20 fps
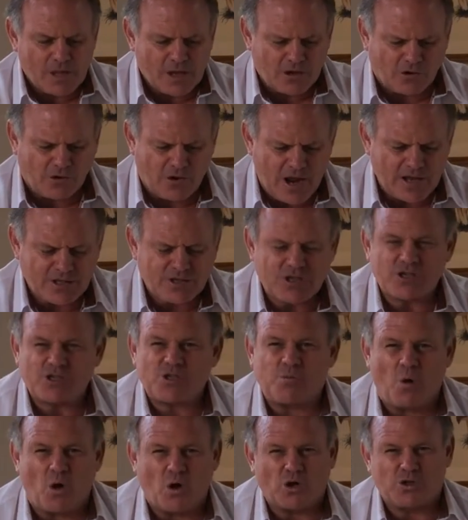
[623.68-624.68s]
creates a
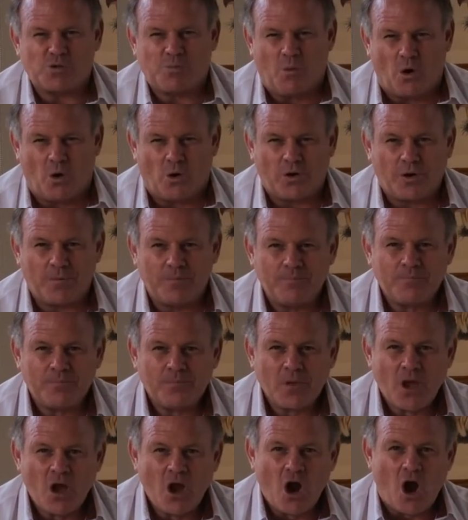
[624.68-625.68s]
smorgasbord
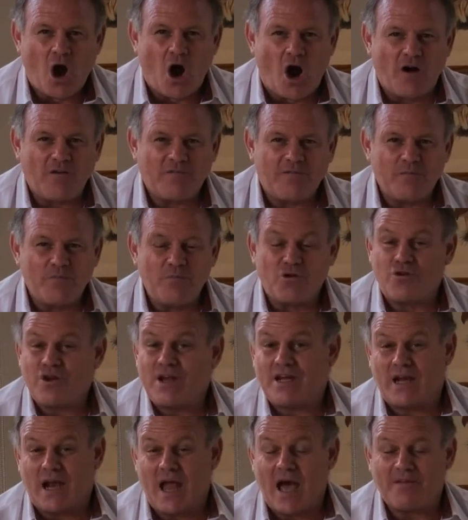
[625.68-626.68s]
of
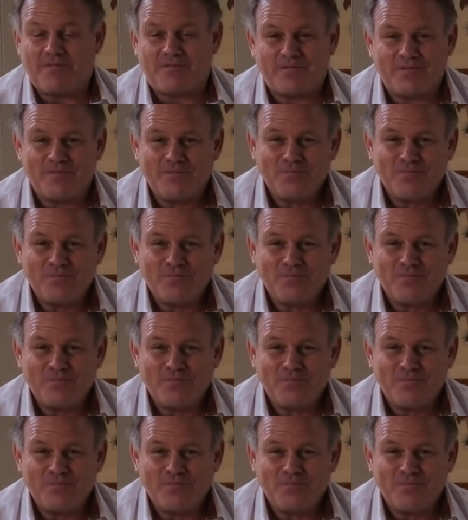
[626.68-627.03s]
marine life.